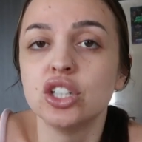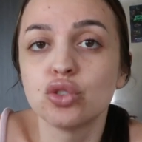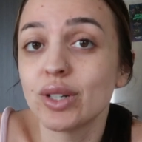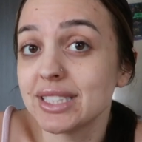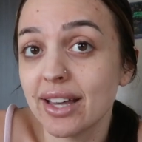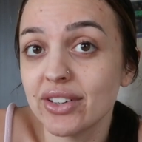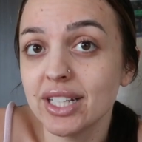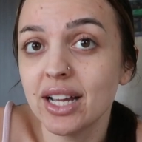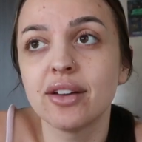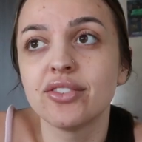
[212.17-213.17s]

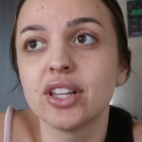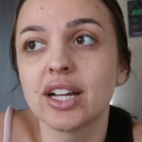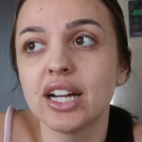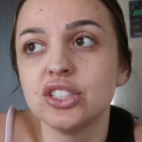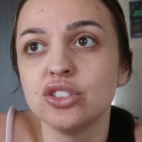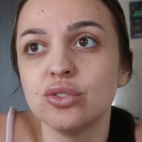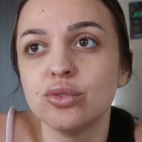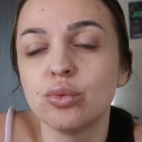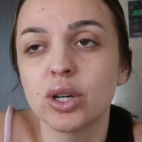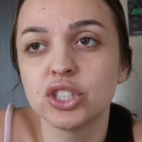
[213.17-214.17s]
27. I feel like I do
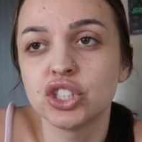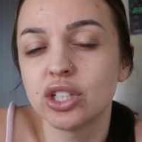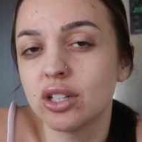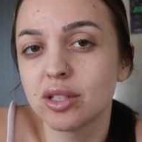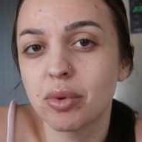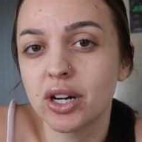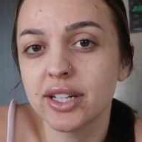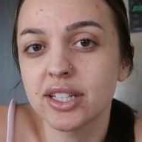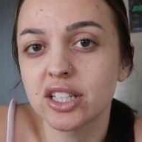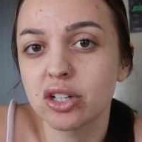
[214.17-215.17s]
want to chill on the
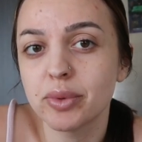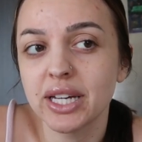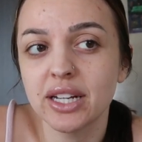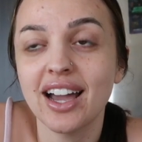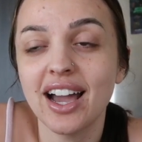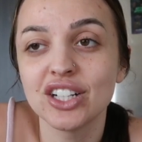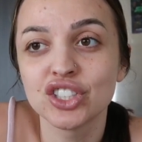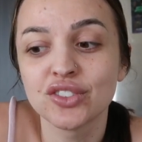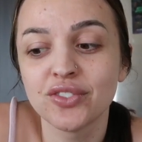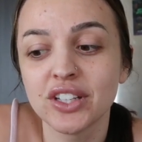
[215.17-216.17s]
partying a little bit. I
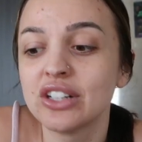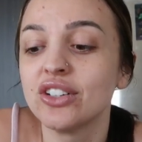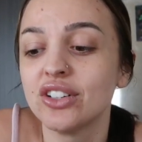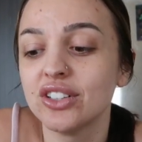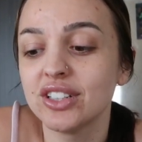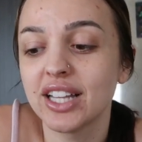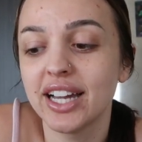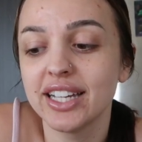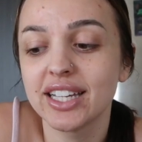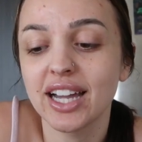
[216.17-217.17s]
just feel
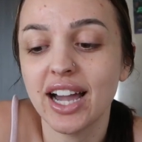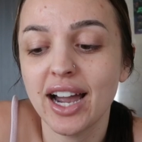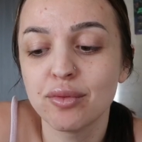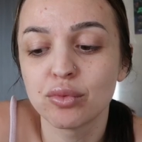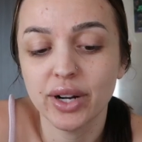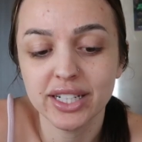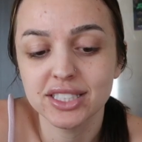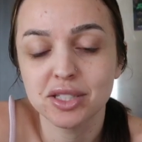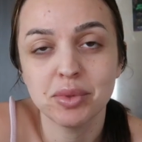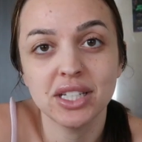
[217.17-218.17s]
like I'm ready
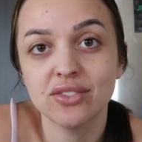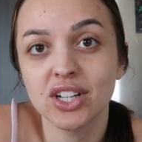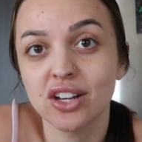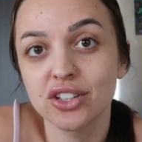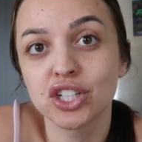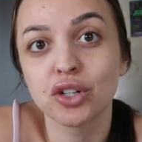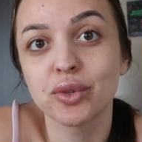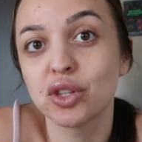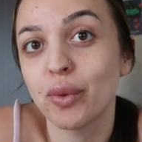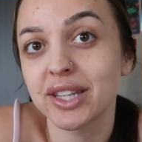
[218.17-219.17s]
to be even healthier
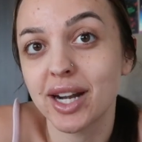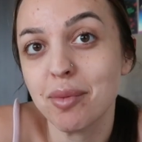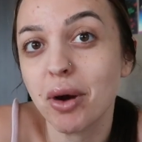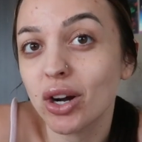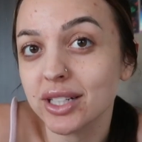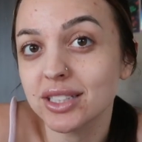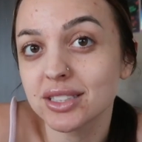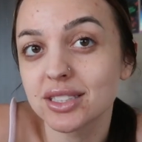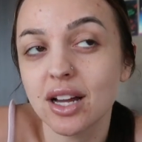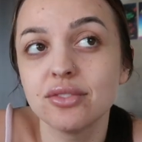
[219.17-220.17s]
with the way that I party
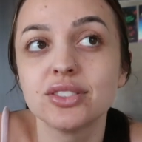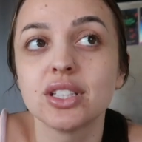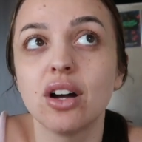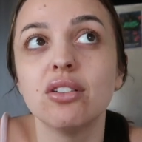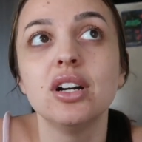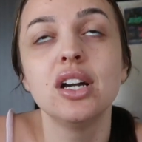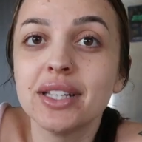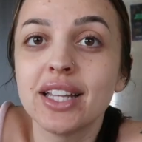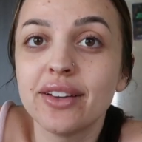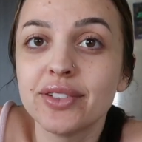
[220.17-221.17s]
and stuff. So
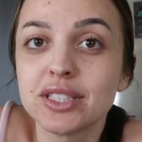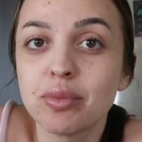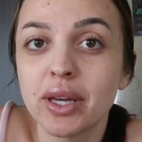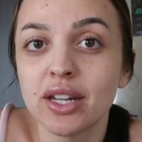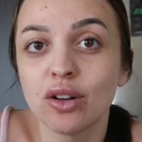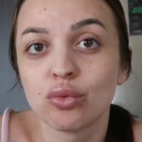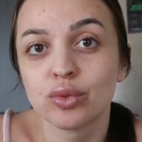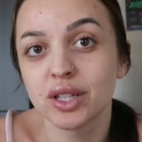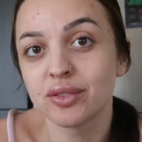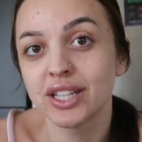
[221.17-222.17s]
but life has been
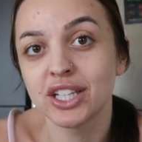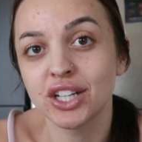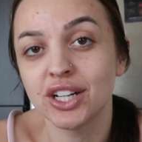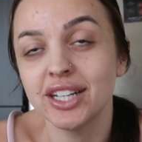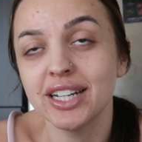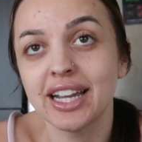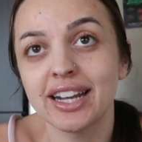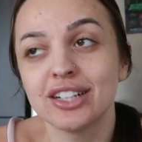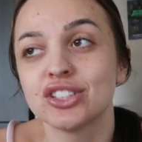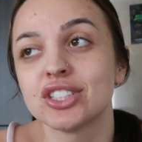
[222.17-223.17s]
really, really good.
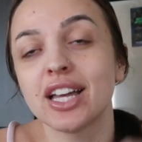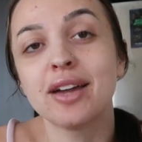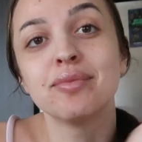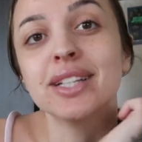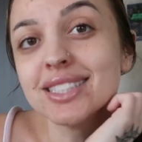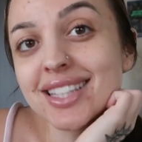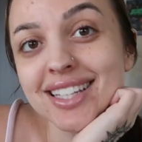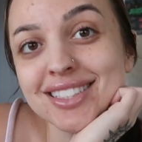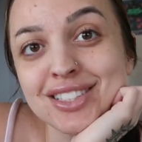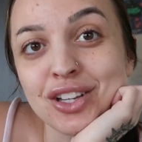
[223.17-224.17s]
And I just, I miss
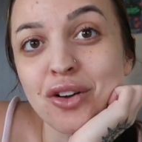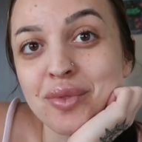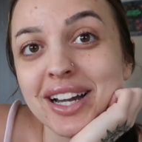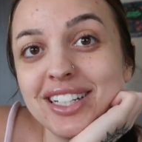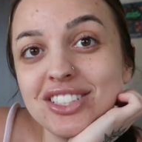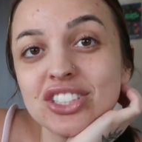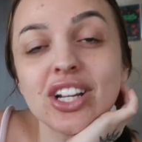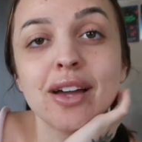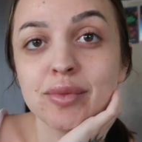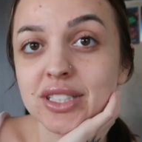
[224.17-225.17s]
this so much.
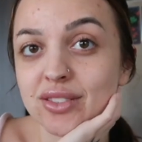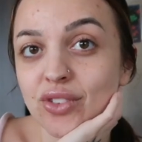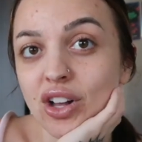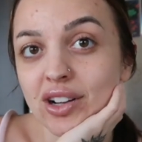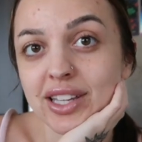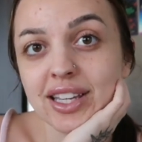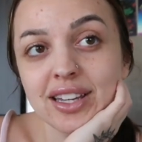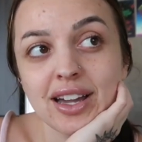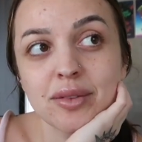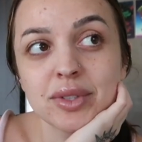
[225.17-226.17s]
I miss
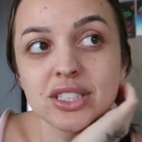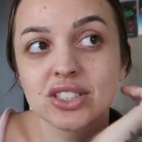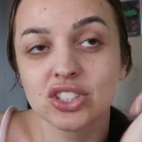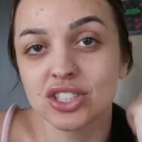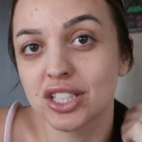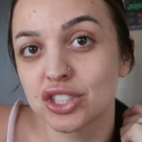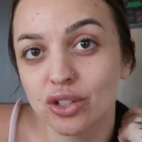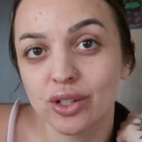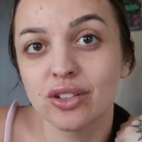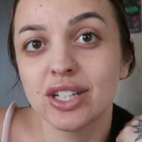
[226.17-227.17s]
vlogging. I miss just like
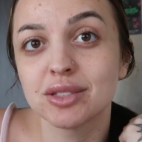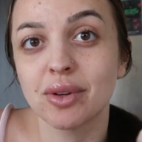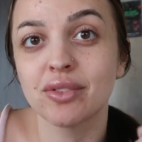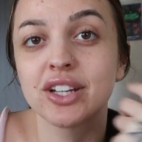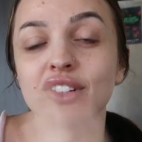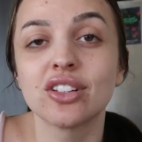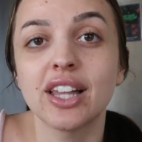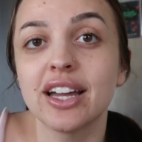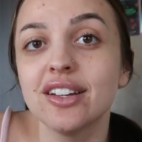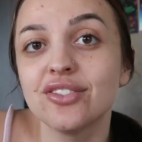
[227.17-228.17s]
showing you guys my regular
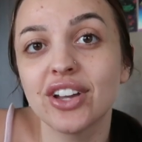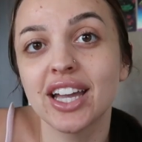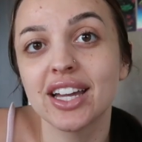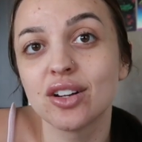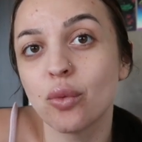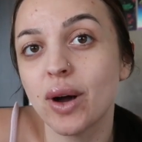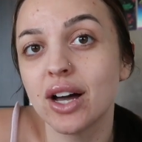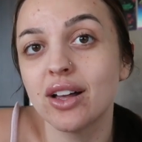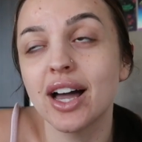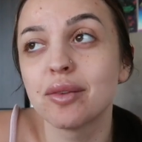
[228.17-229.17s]
life. And
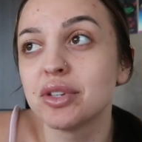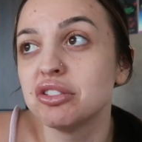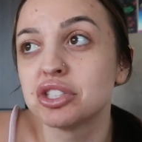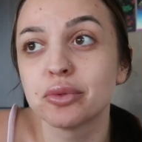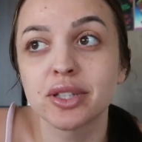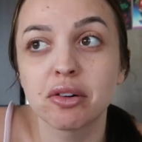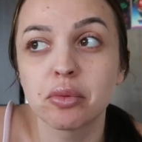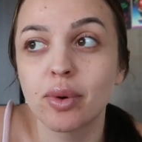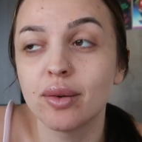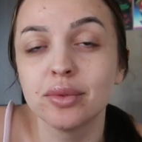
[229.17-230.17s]
while I'm a YouTuber that will
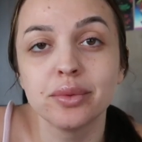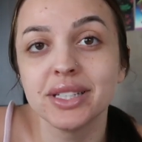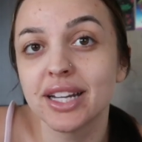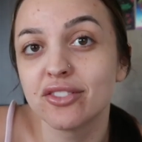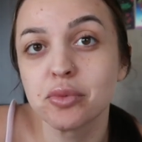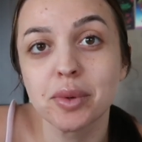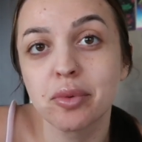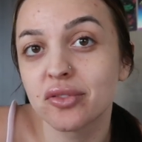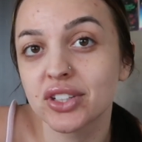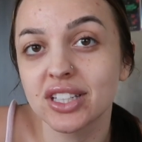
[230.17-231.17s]
probably never be
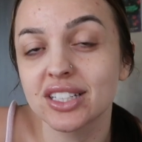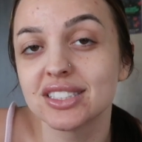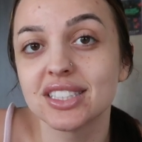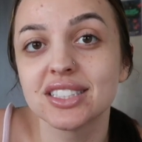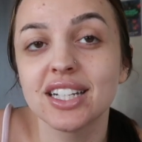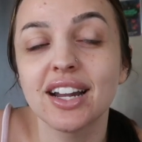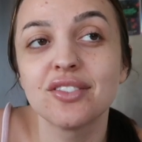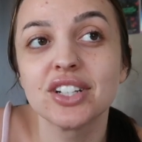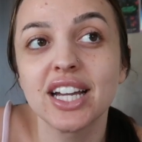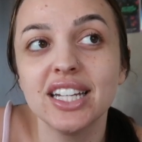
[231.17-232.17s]
perfectly consistent
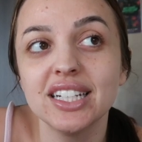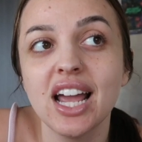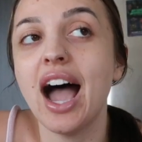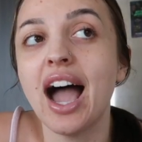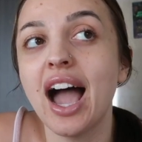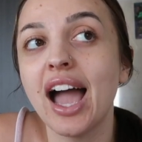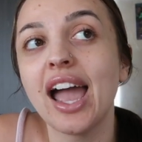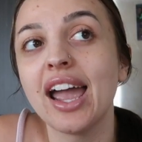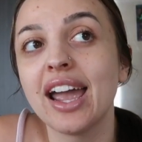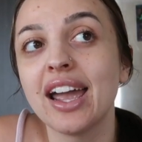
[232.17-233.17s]
ever again,
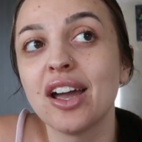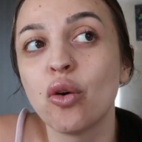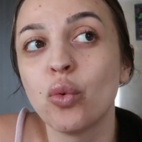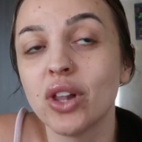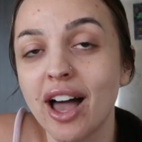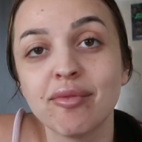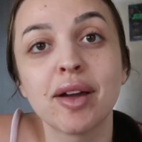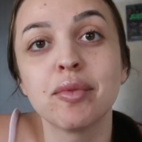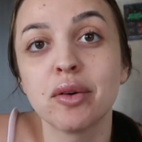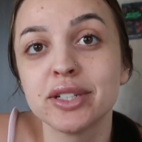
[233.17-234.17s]
I will have
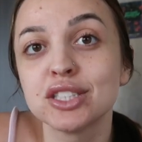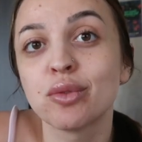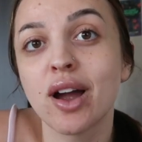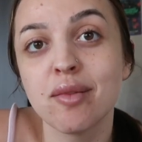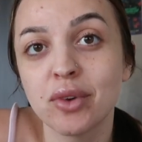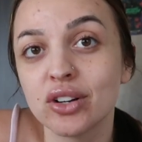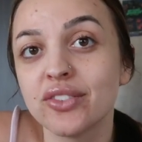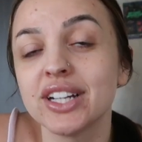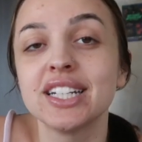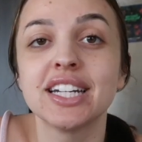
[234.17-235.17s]
my moments where I'm
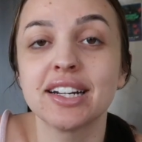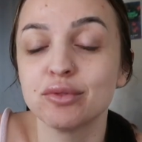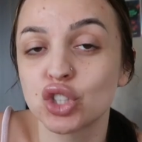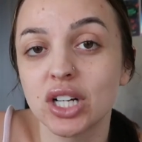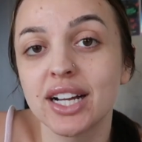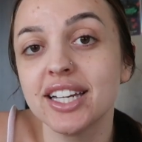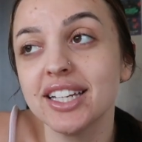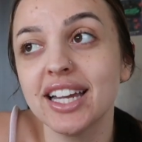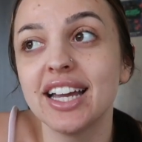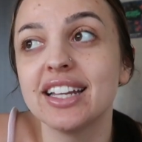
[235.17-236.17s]
motivated and I'm
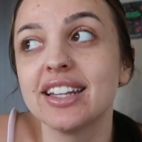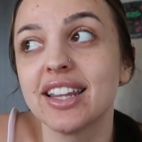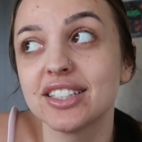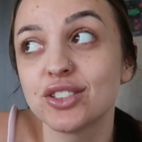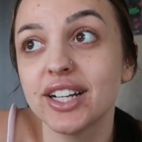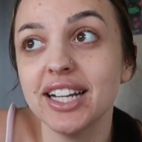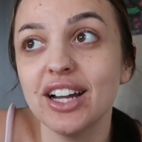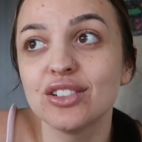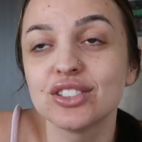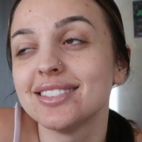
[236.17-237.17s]
trying. And that's right
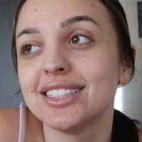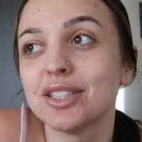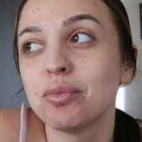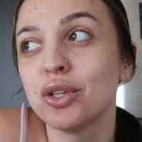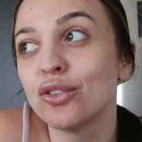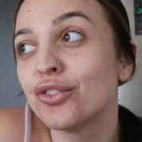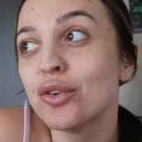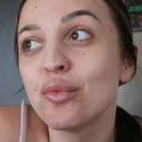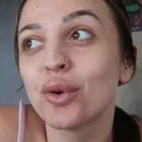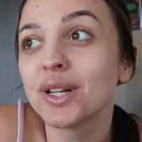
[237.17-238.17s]
now. It's a
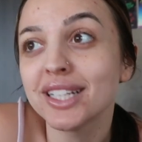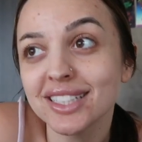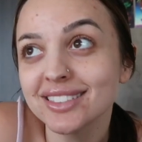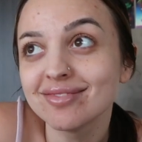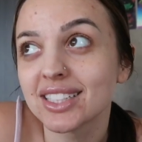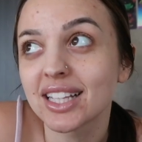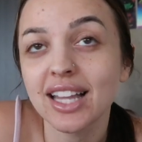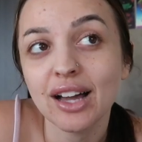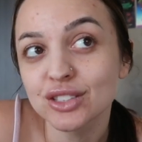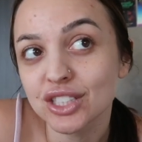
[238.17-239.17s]
beautiful morning. The
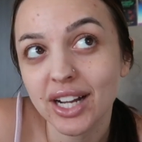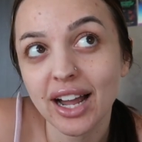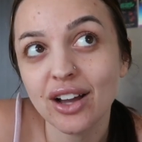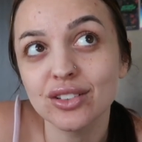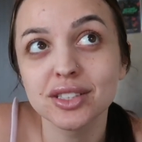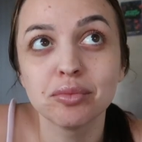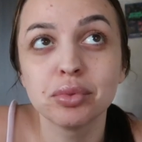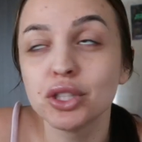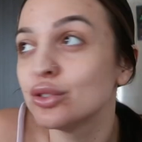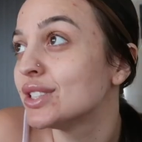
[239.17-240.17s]
clouds are out. The
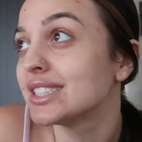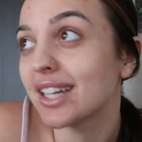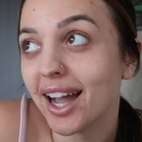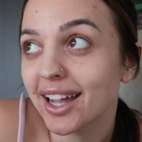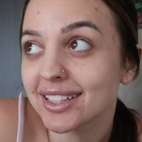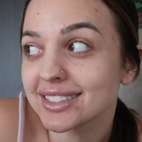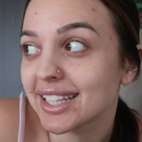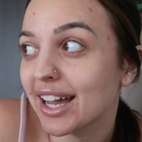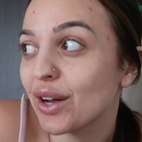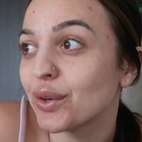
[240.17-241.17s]
blue sky is
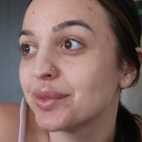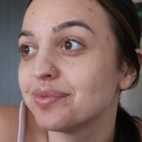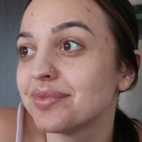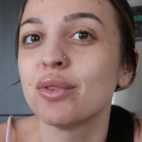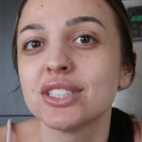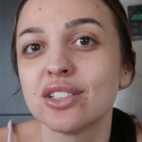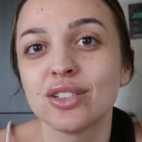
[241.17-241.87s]
out. That wasn't